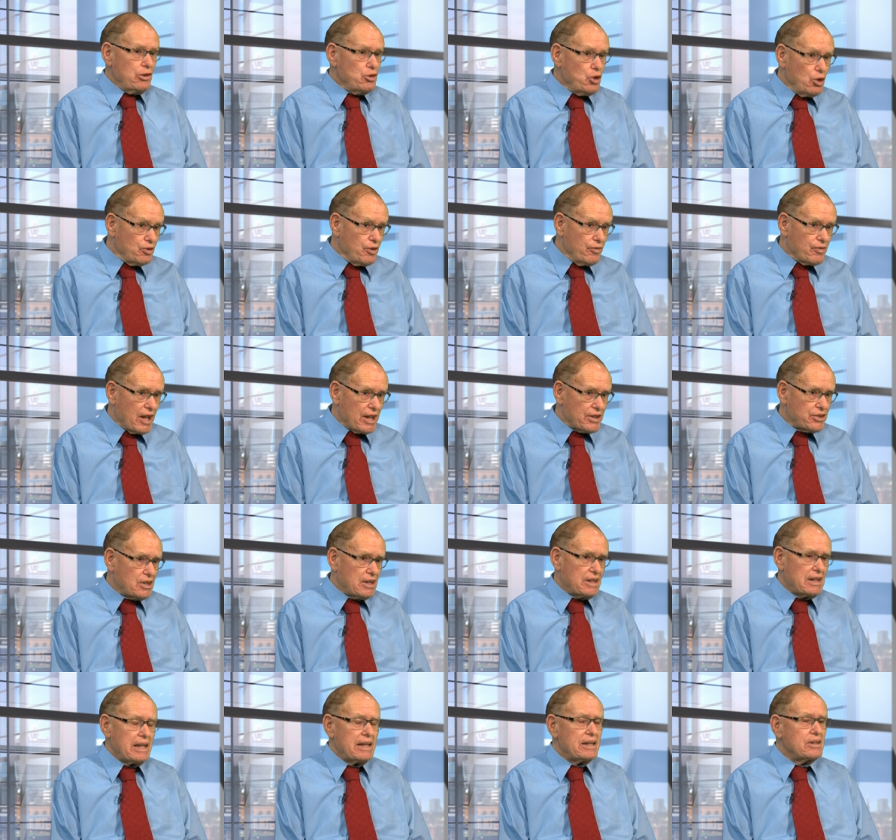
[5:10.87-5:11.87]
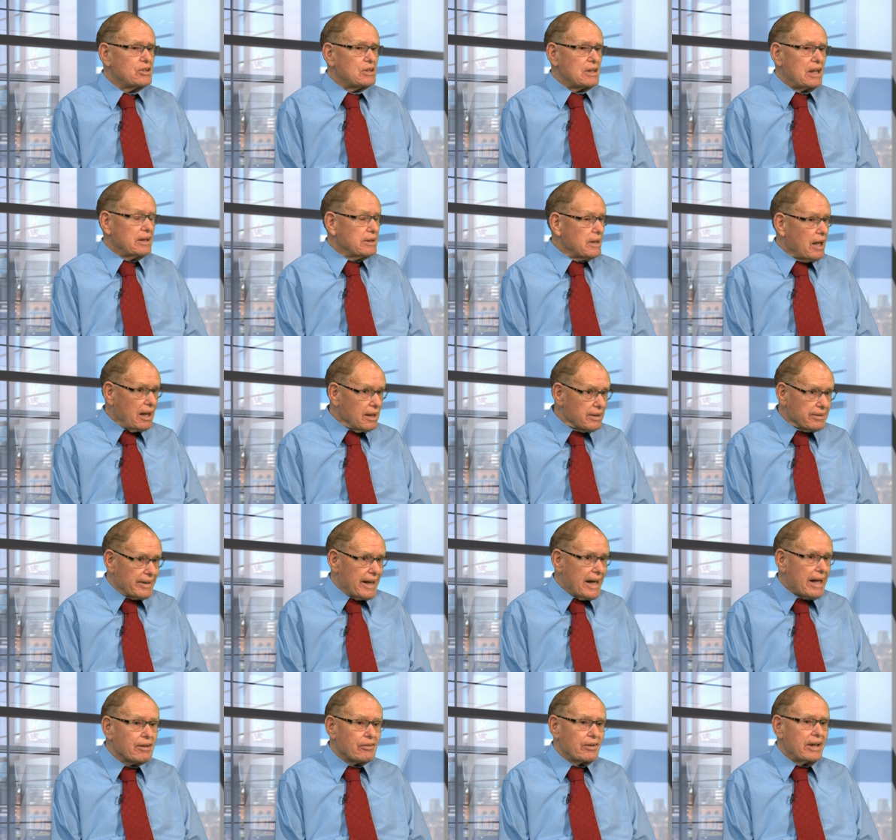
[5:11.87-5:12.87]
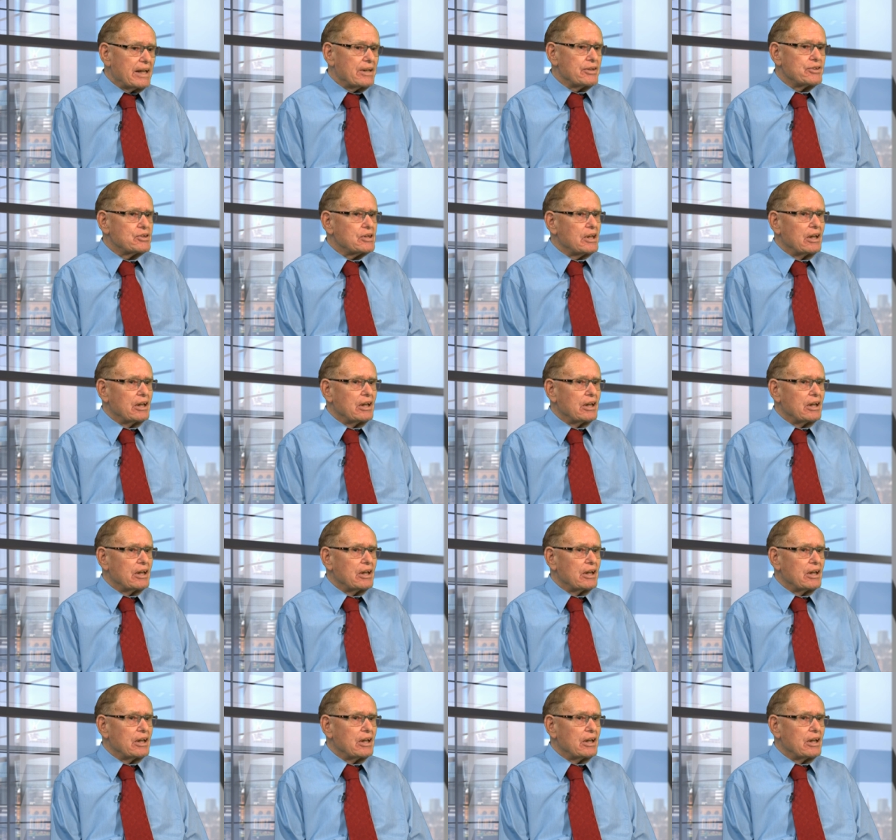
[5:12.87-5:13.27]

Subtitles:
in universities and other areas,